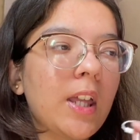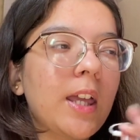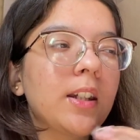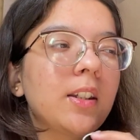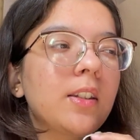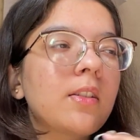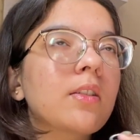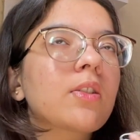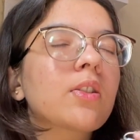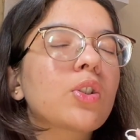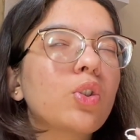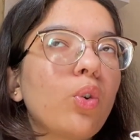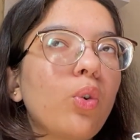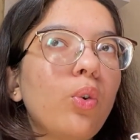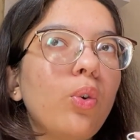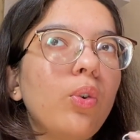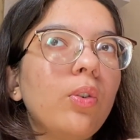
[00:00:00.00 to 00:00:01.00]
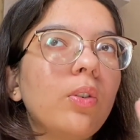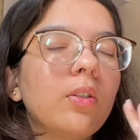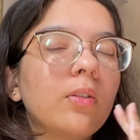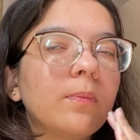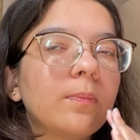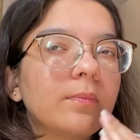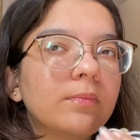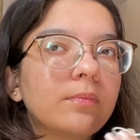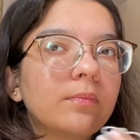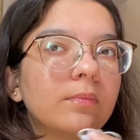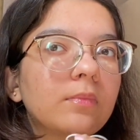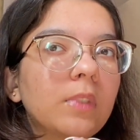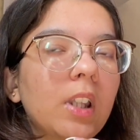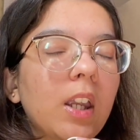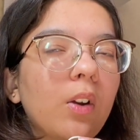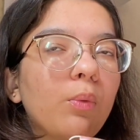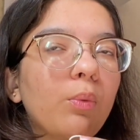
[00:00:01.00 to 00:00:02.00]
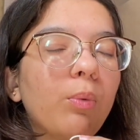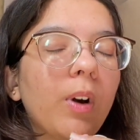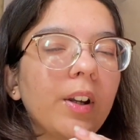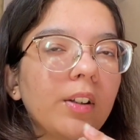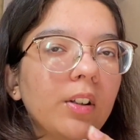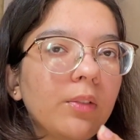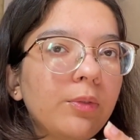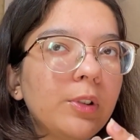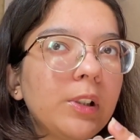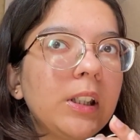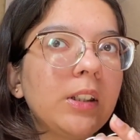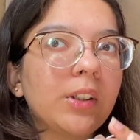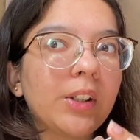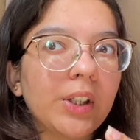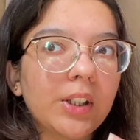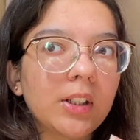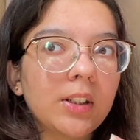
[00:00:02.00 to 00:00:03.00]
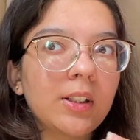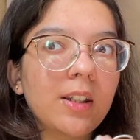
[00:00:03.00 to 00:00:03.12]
and it's so like wonderfully written.